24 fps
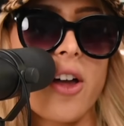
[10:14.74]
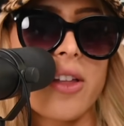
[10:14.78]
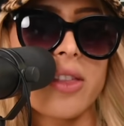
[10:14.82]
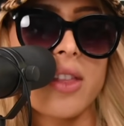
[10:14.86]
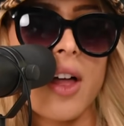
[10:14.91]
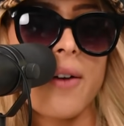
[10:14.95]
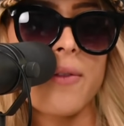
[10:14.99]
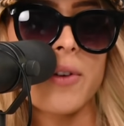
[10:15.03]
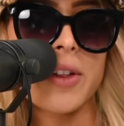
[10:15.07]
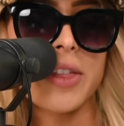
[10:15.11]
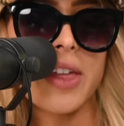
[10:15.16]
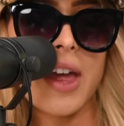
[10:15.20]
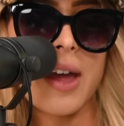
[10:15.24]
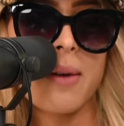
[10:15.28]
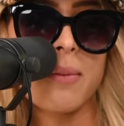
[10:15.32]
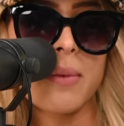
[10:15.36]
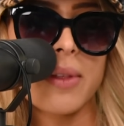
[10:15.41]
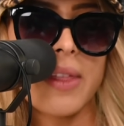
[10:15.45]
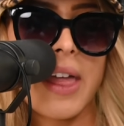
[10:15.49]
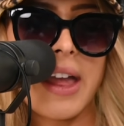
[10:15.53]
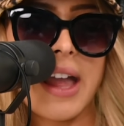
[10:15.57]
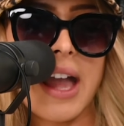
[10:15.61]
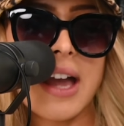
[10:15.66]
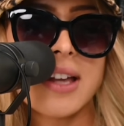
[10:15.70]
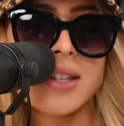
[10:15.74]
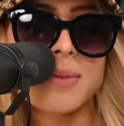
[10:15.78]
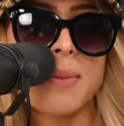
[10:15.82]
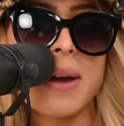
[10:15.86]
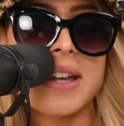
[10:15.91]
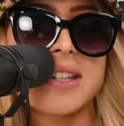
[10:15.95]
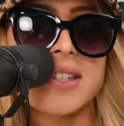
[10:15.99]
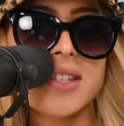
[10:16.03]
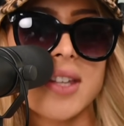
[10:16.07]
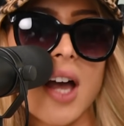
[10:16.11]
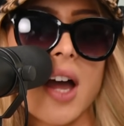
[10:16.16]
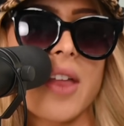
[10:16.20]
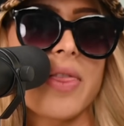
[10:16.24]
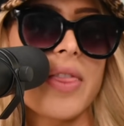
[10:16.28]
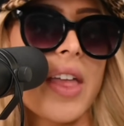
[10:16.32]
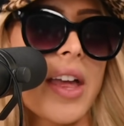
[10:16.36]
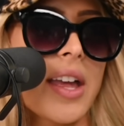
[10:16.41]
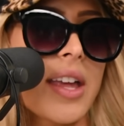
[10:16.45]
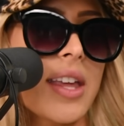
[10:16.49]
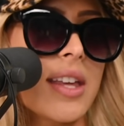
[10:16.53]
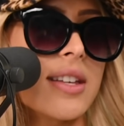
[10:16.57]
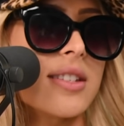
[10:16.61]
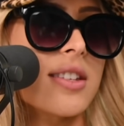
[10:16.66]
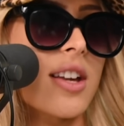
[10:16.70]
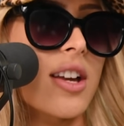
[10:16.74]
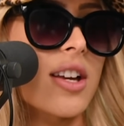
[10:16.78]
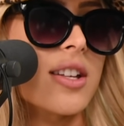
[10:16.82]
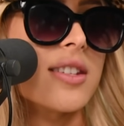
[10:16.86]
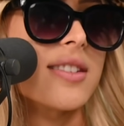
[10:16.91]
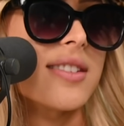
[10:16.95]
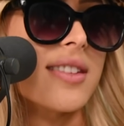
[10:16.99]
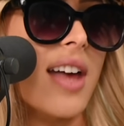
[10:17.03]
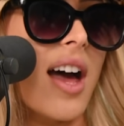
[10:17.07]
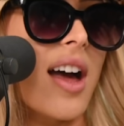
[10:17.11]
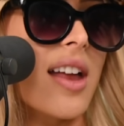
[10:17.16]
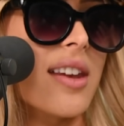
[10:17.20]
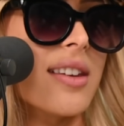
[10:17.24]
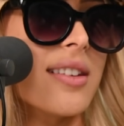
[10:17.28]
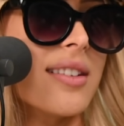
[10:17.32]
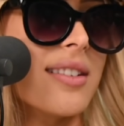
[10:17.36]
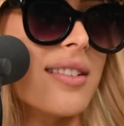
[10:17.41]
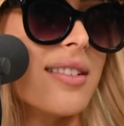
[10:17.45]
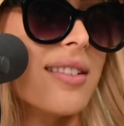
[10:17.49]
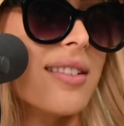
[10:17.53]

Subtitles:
in love with him, like, as my son. Like, he's a good son.